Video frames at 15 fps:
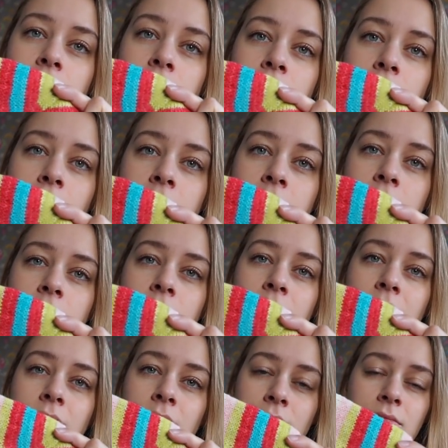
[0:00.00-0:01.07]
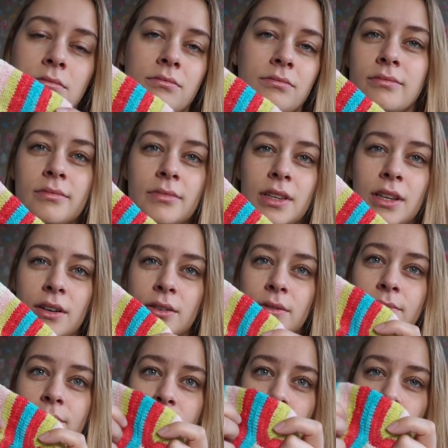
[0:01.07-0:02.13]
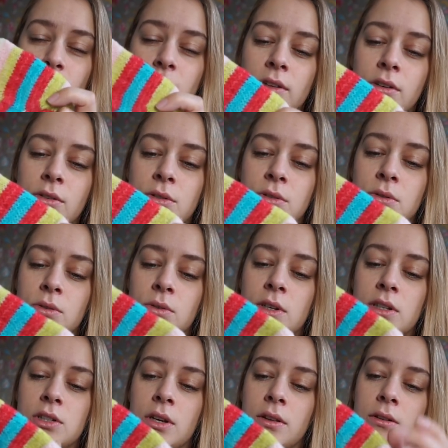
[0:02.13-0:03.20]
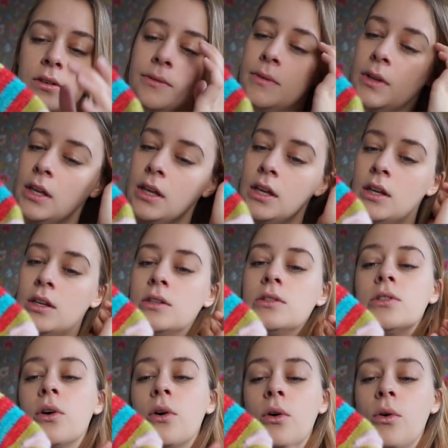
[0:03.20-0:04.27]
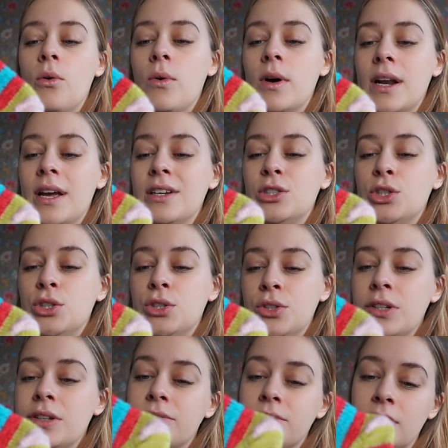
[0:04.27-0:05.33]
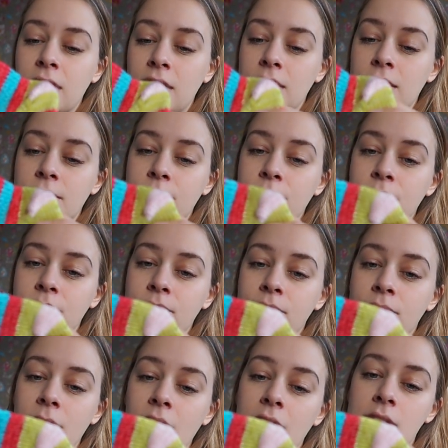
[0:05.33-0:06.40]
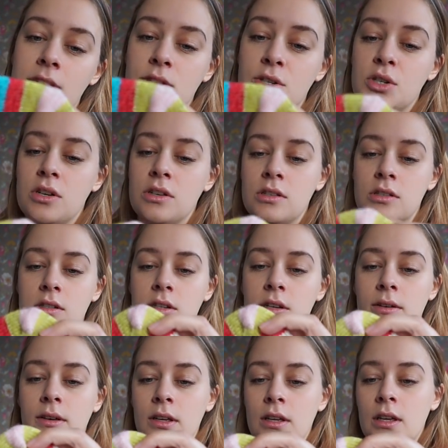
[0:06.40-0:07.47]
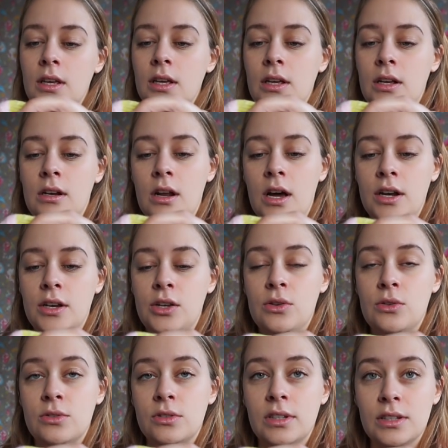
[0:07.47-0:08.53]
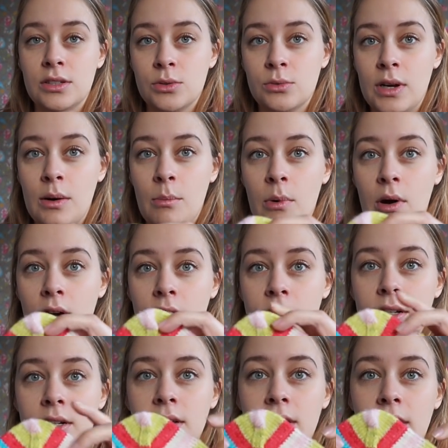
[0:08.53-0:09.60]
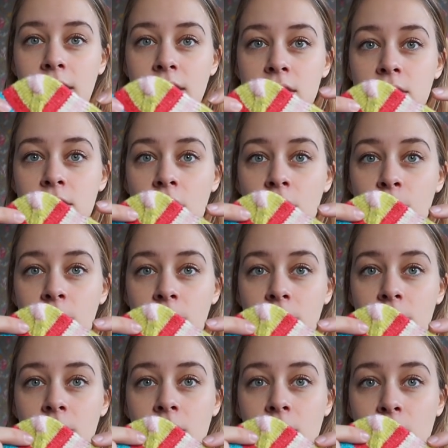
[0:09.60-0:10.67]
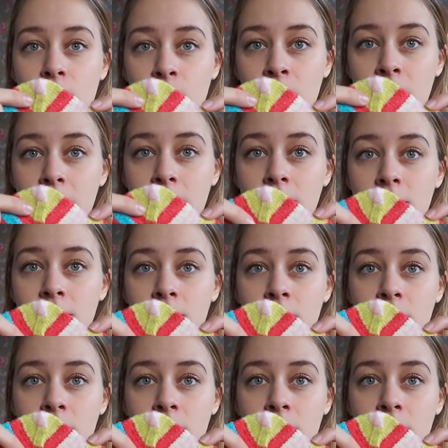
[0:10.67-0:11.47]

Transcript: right, you know, very close to each other. So what I should have done is just not use this red part and start with the green,